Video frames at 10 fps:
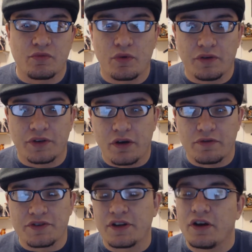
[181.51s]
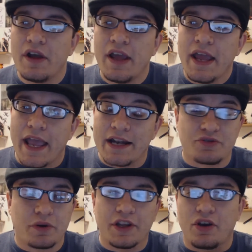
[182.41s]
in this world knows, you know? And
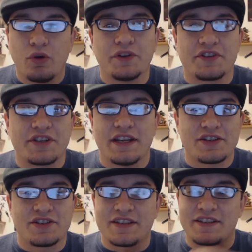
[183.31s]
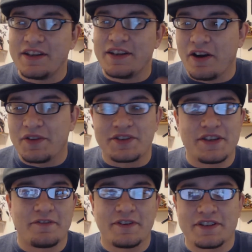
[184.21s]
it's really cool to see, just to see all this
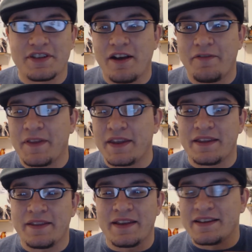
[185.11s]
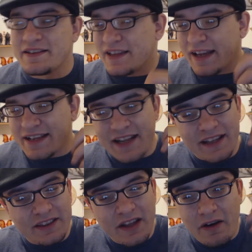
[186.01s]
different stuff. And then, then just, like I
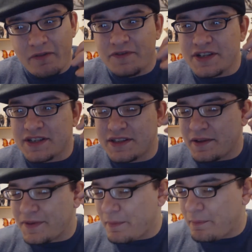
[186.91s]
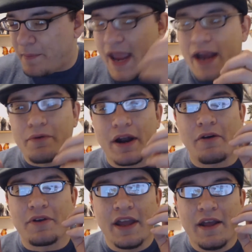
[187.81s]
said, I love just the, the
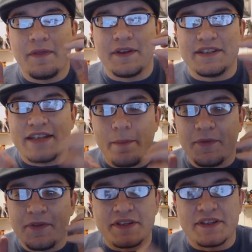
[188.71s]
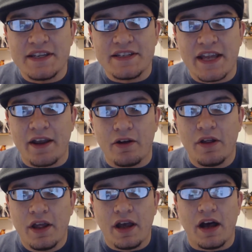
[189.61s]
background, the depth and the
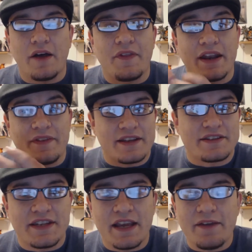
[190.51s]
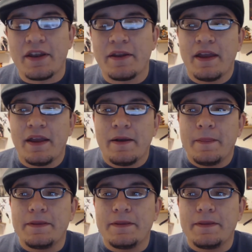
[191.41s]
detail uh, that, that is given